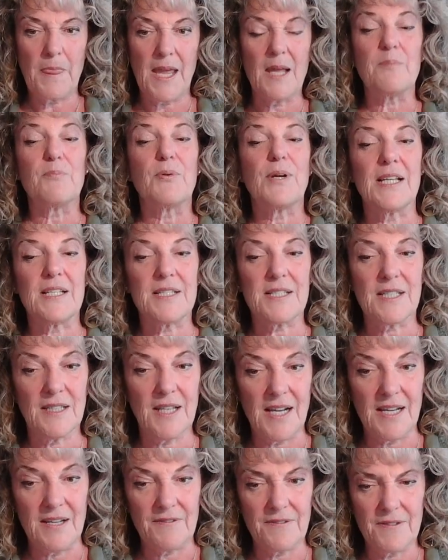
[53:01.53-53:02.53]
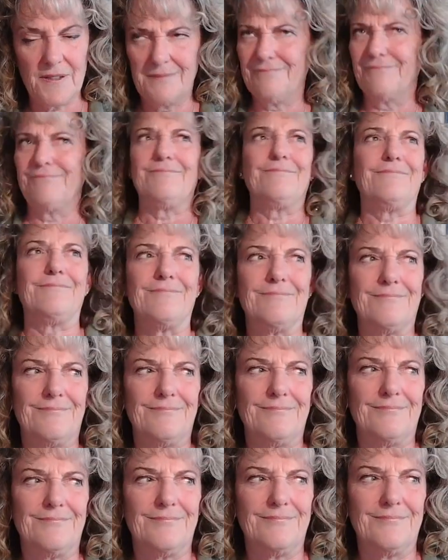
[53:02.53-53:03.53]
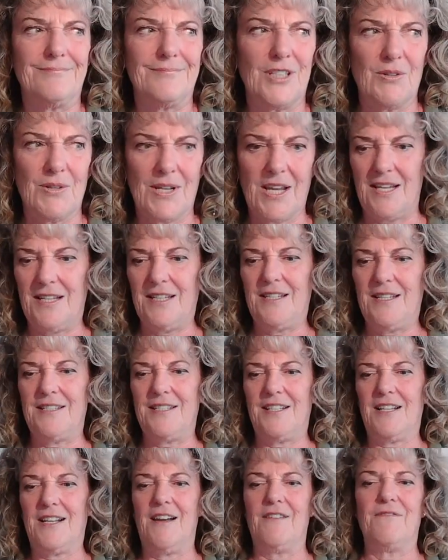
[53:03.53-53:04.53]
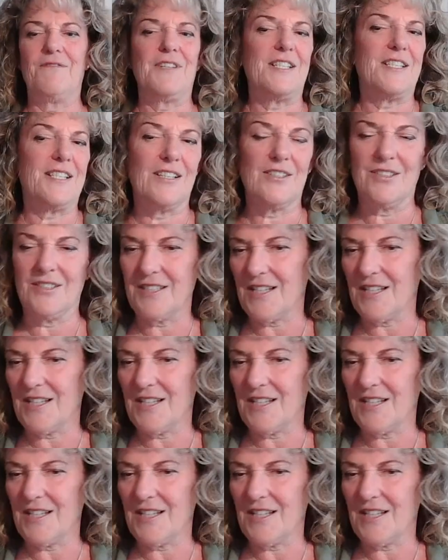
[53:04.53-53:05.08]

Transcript: and bring it to life? Okay, he did it every single